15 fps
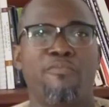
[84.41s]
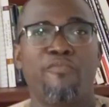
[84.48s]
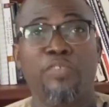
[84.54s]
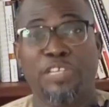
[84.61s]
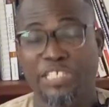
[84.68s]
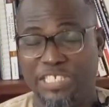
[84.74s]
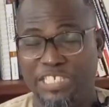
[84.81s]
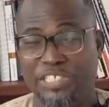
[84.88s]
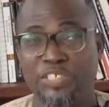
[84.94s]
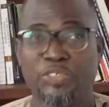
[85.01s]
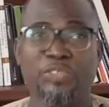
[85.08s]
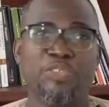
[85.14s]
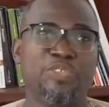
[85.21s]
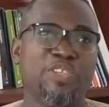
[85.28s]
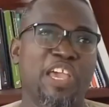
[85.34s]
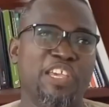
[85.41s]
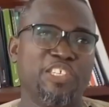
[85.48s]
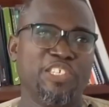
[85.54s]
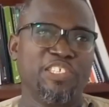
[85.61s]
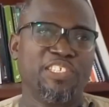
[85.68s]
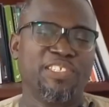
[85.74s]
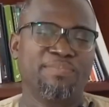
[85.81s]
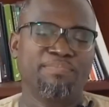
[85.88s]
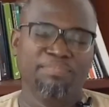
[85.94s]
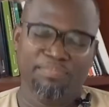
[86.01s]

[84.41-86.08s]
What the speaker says: for the detailed discussions.